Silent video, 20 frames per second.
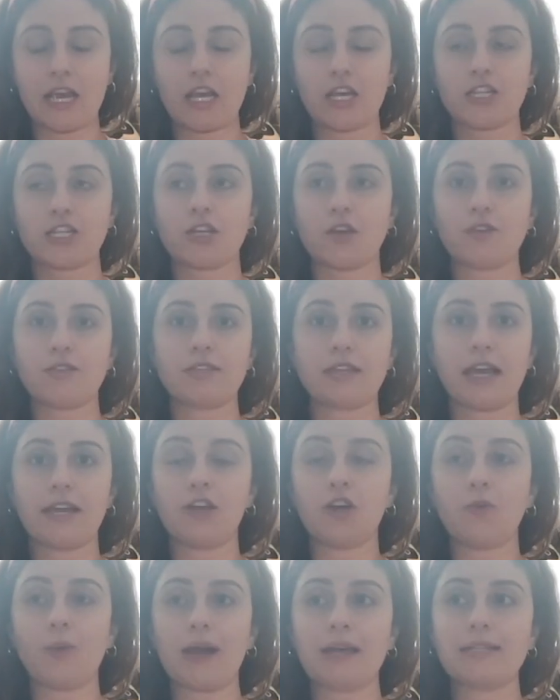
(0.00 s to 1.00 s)
So say
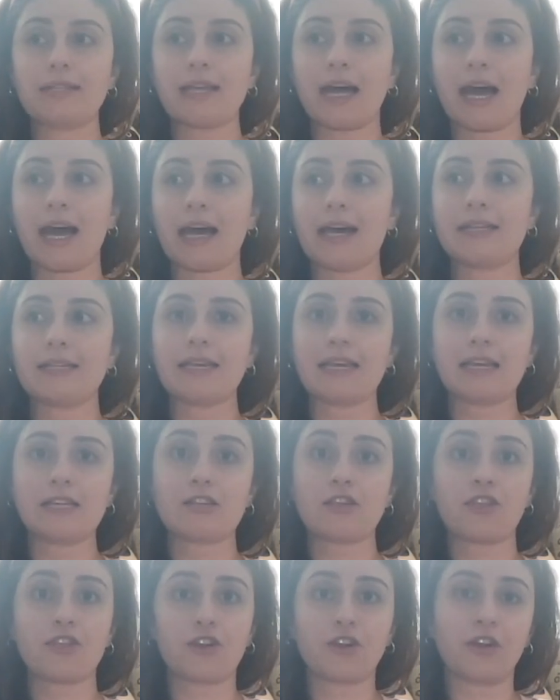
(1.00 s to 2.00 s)
your waist size is
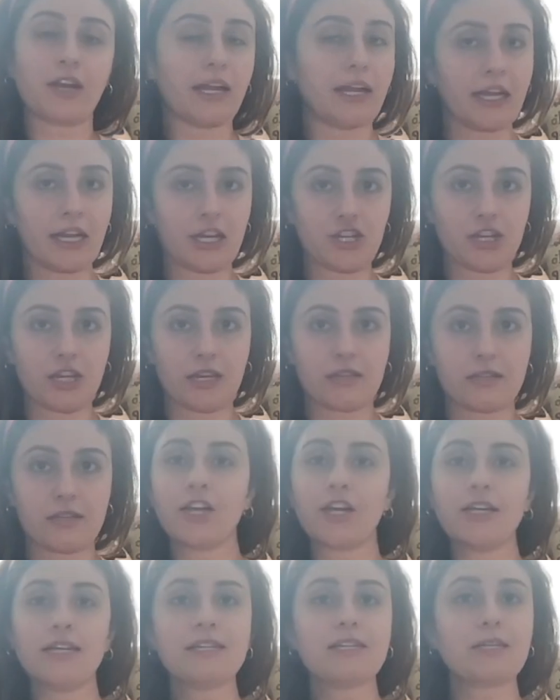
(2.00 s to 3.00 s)
30 inches.
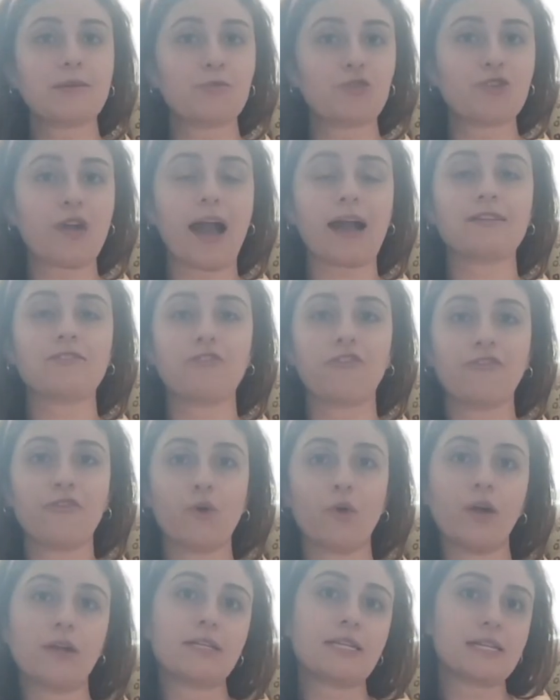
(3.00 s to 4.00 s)
You're gonna subtract
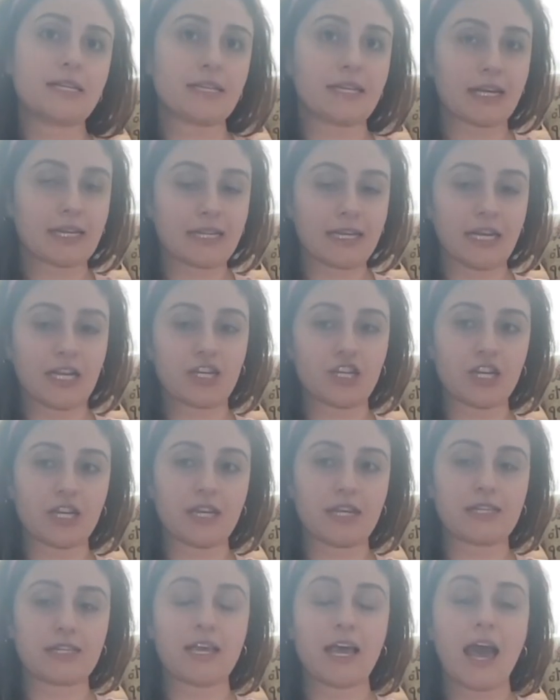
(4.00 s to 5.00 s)
4 to 6
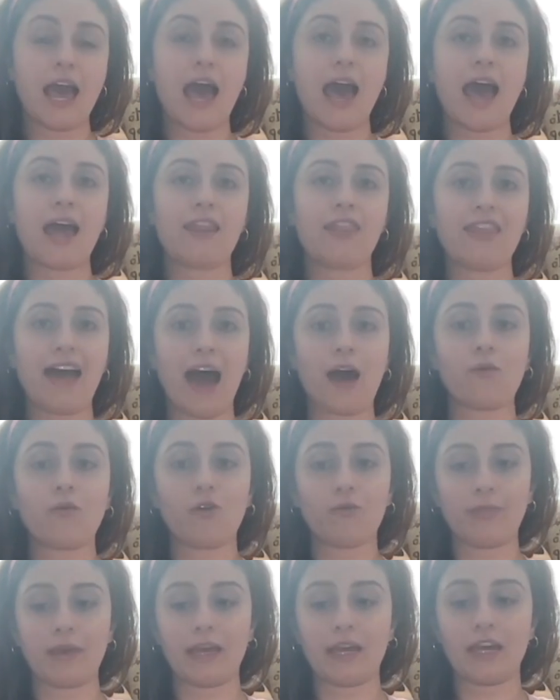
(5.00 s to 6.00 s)
inches and that will
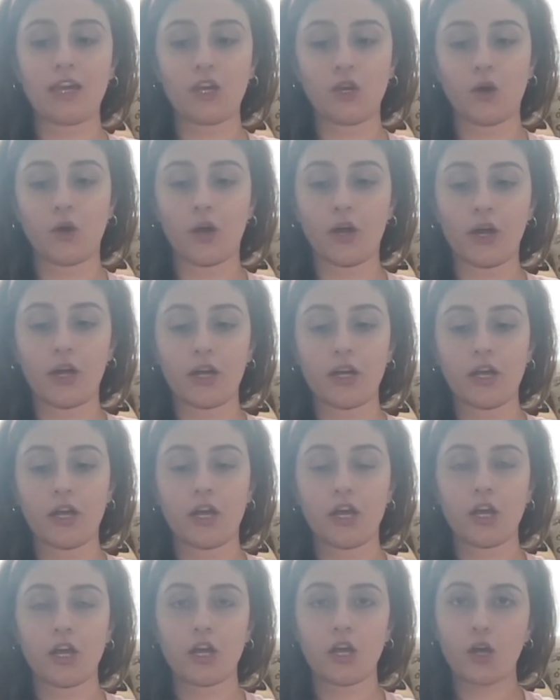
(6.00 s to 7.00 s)
be your
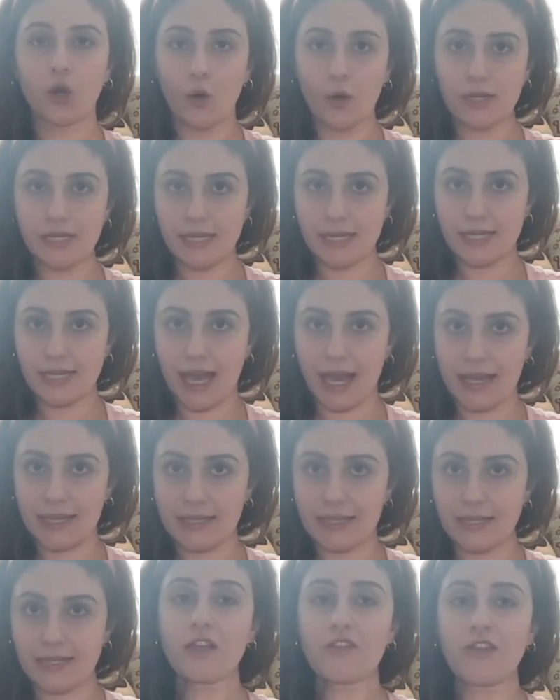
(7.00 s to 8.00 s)
corset
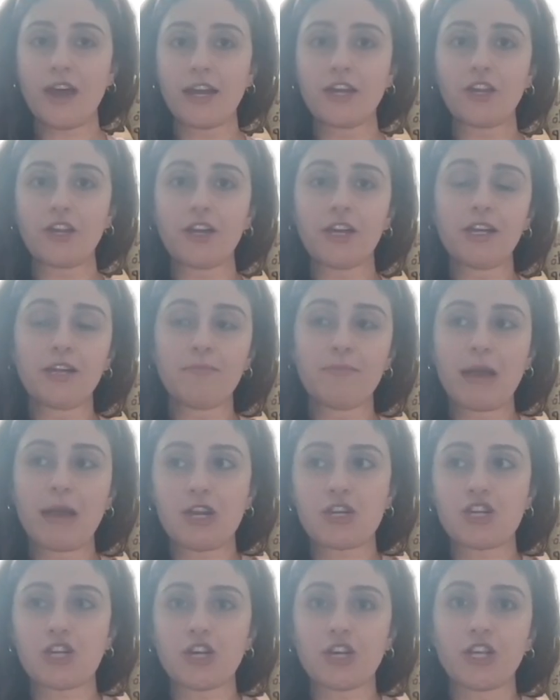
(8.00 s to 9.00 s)
size. Then you're gonna
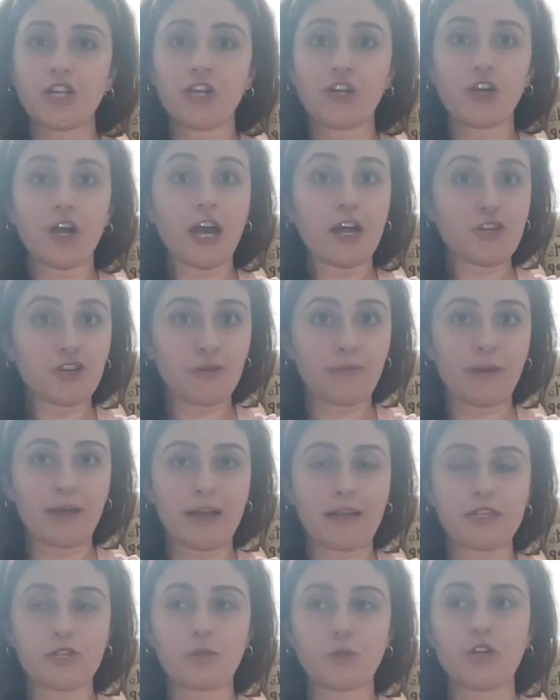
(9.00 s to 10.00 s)
measure your
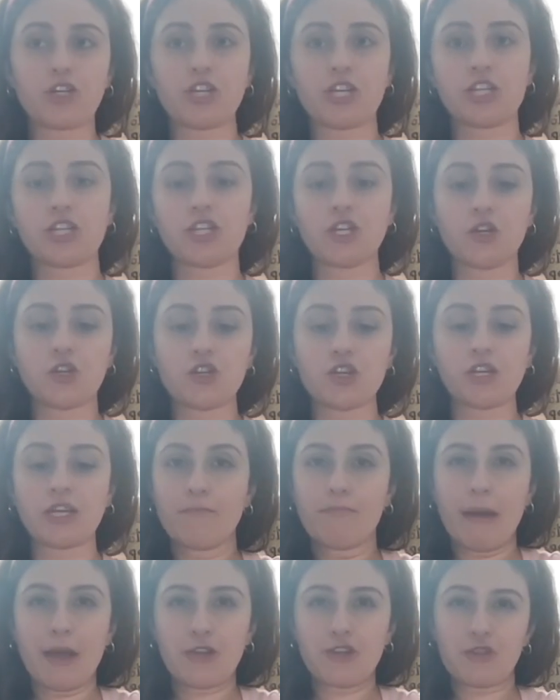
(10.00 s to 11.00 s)
underbust, which is usually
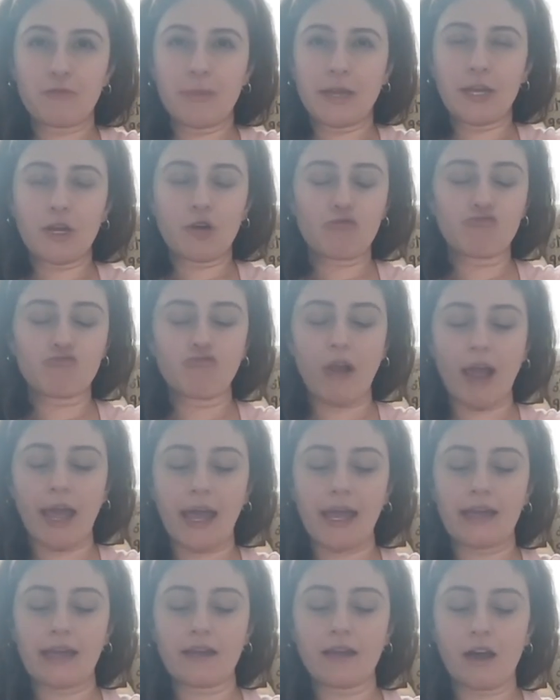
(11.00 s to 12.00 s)
measurement
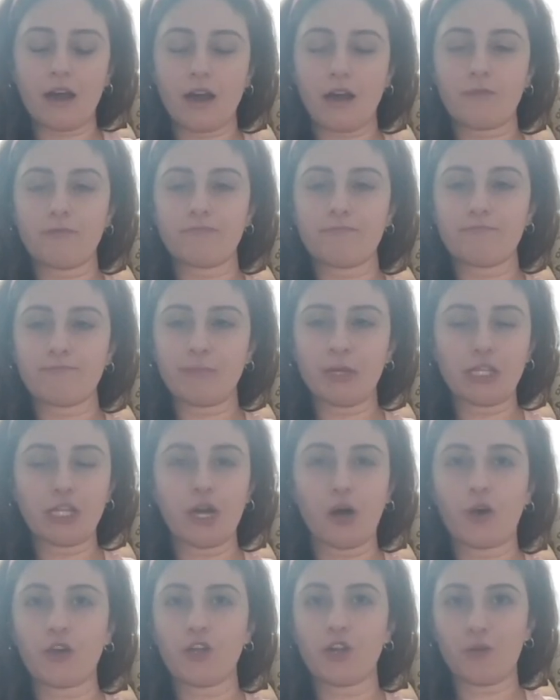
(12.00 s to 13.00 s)
right
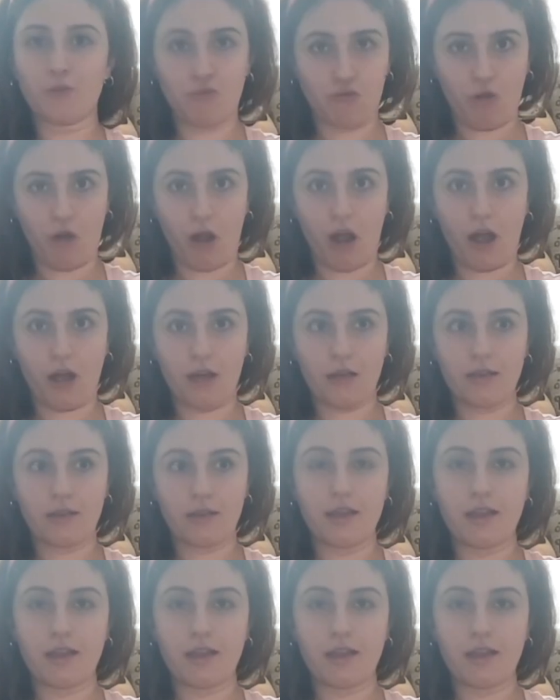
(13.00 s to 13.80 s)
below your bra.